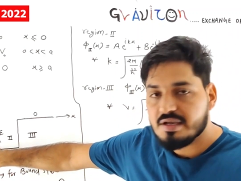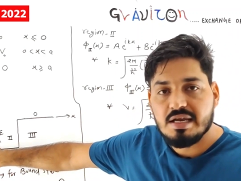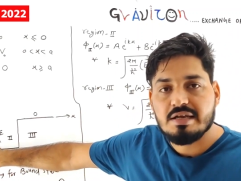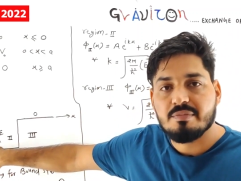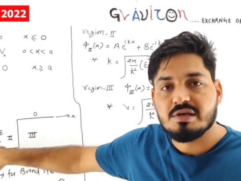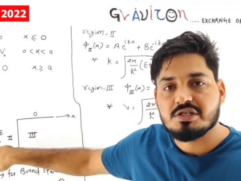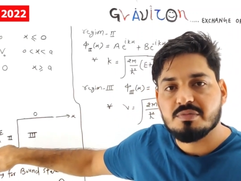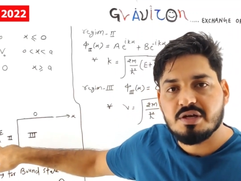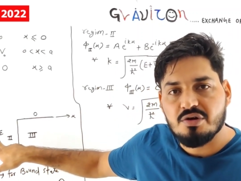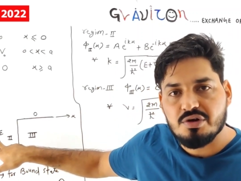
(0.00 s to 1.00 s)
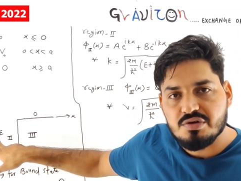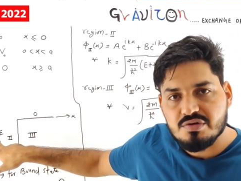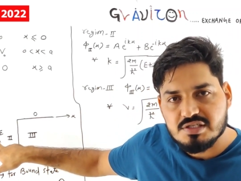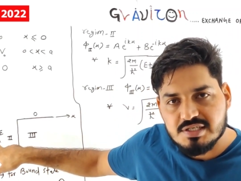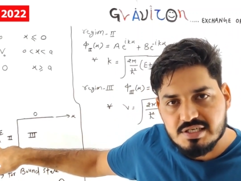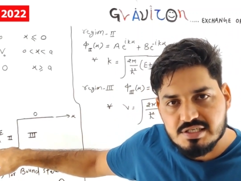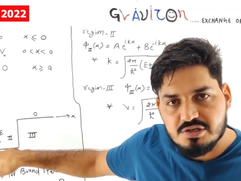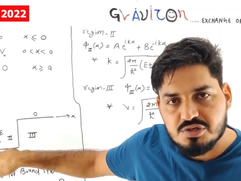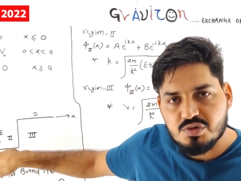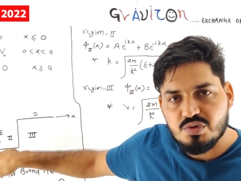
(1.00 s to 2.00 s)
it must be continuous in
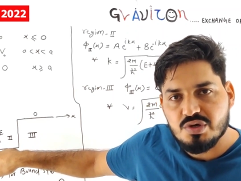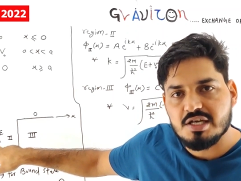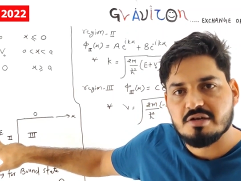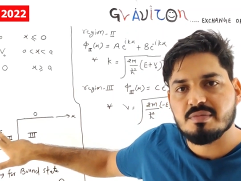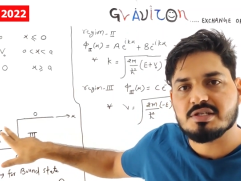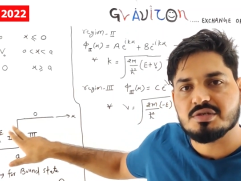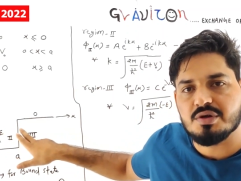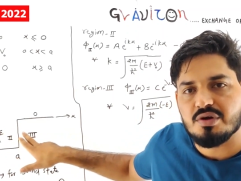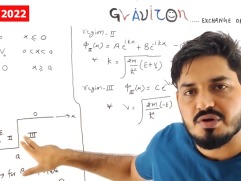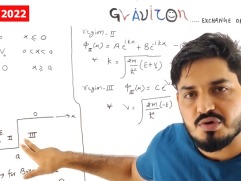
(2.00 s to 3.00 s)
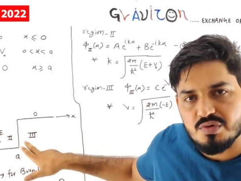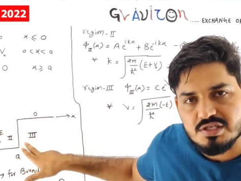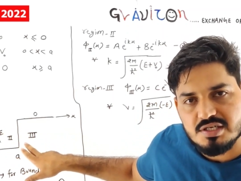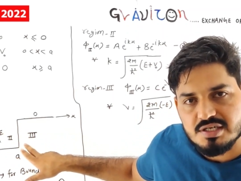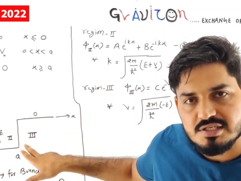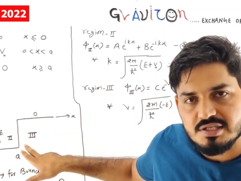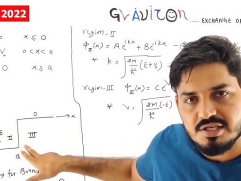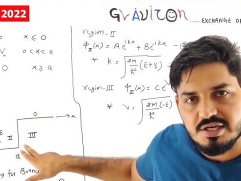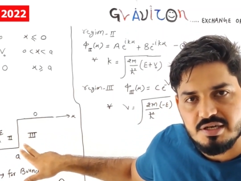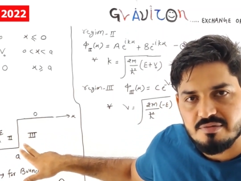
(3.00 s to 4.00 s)
region 2, it must be continuous in region
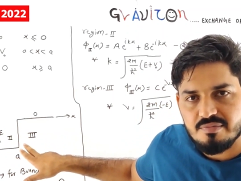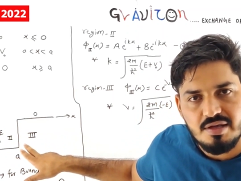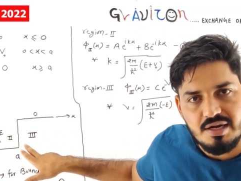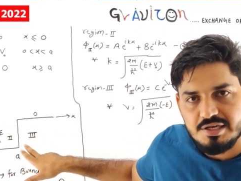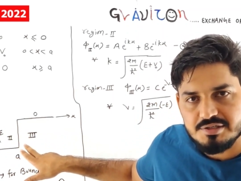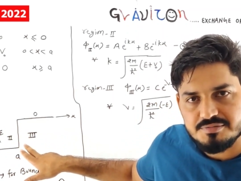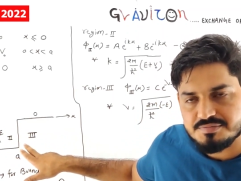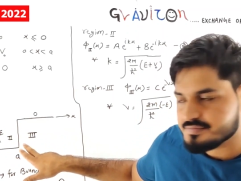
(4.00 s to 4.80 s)
3, right?